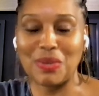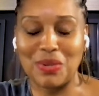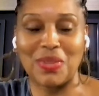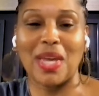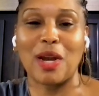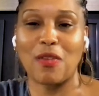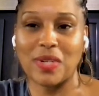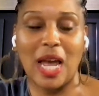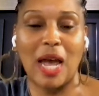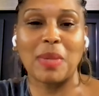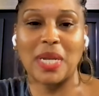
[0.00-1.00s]
So do that
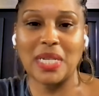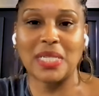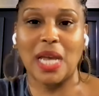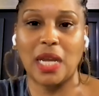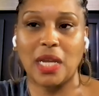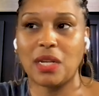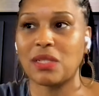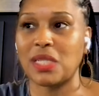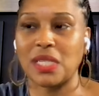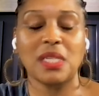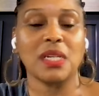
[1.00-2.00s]
over time and it can take
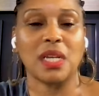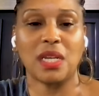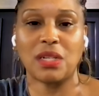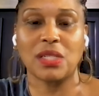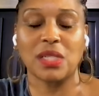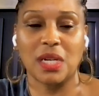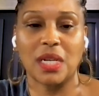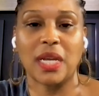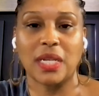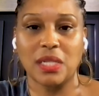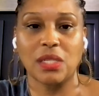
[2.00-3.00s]
years. It took years
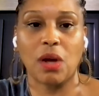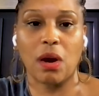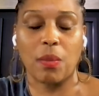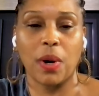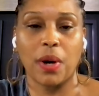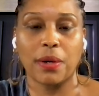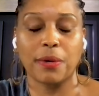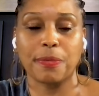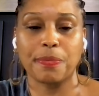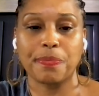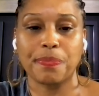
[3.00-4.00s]
to collect this
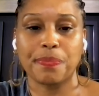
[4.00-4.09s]
artwork.